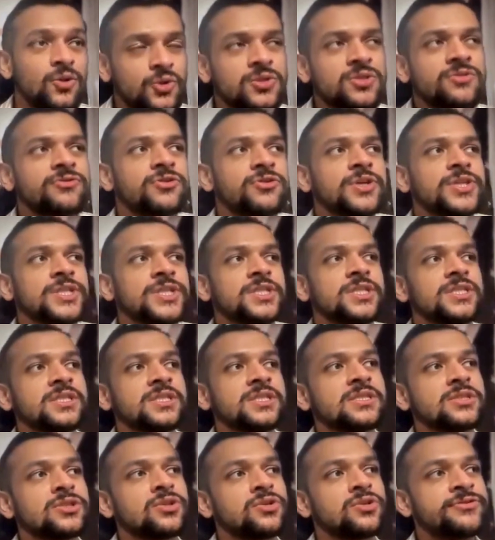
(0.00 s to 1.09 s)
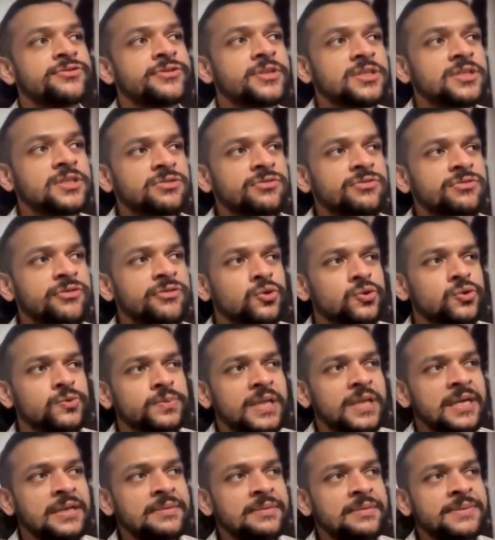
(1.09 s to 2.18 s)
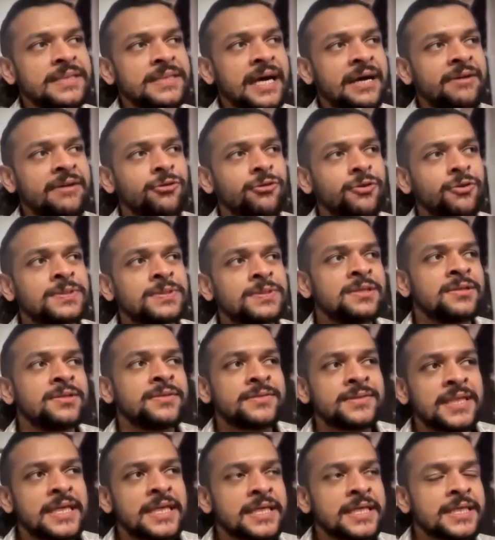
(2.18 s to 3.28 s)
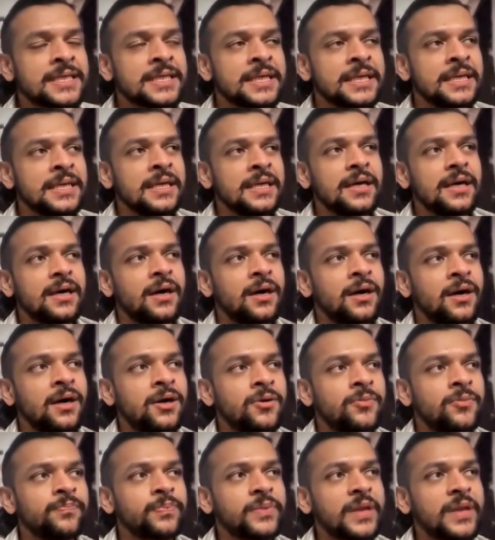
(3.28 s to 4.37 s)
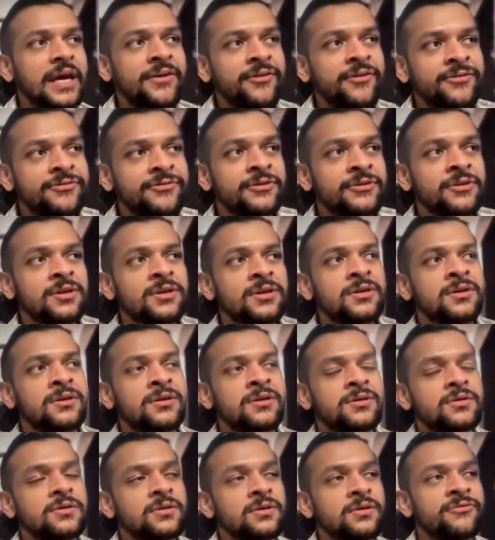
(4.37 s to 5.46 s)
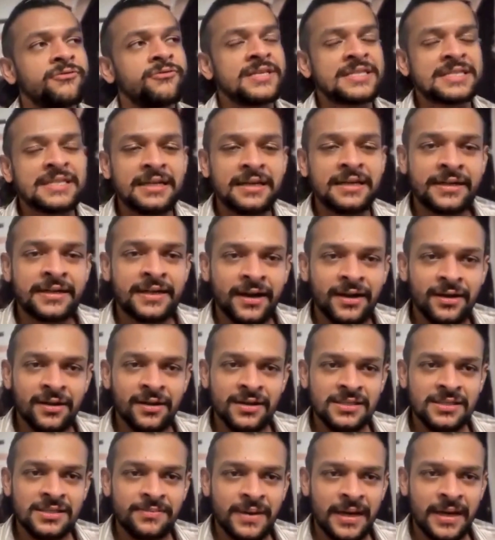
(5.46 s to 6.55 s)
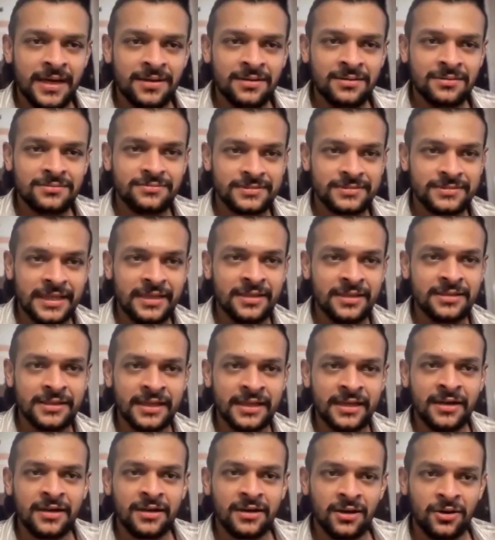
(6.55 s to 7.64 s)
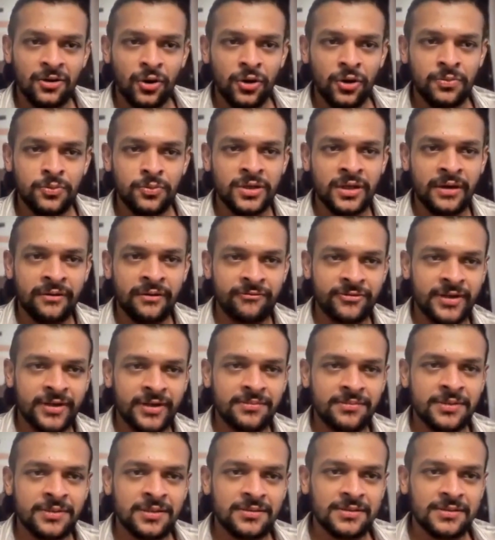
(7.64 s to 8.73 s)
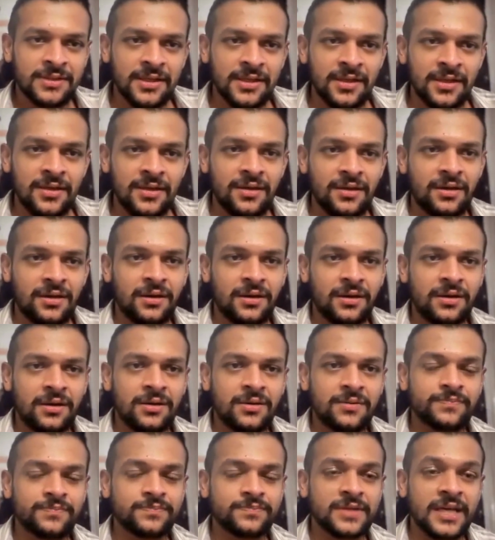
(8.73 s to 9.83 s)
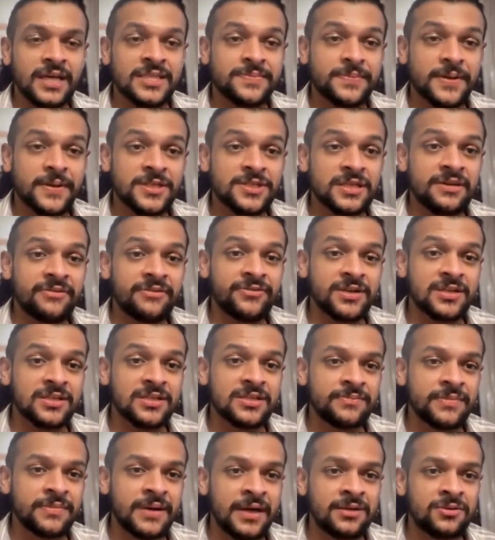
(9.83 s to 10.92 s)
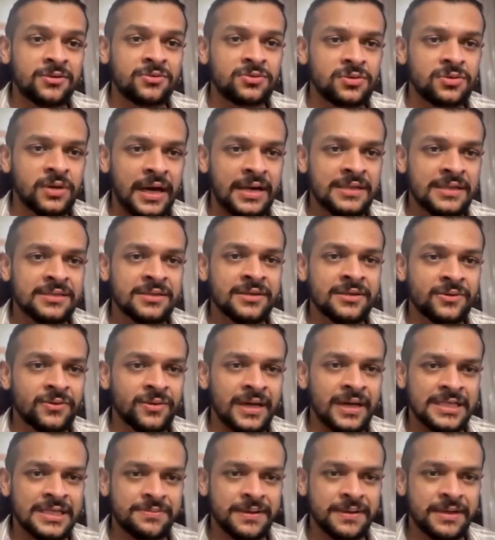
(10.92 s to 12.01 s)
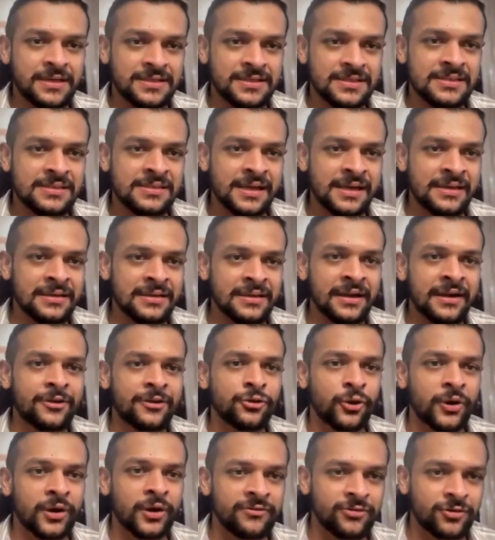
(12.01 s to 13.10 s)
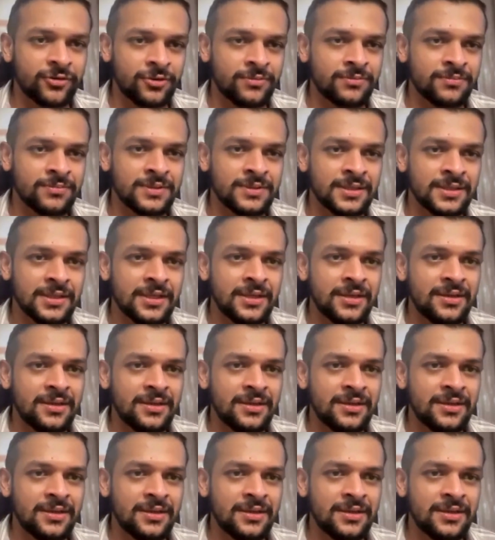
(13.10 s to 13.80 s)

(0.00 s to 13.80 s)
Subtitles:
Loads of questions. So first, for group therapy, I've observed that if the facilitator is a man, then they are a lot more comfortable, uh, especially if it is a man who has their own experiences that they are drawing from.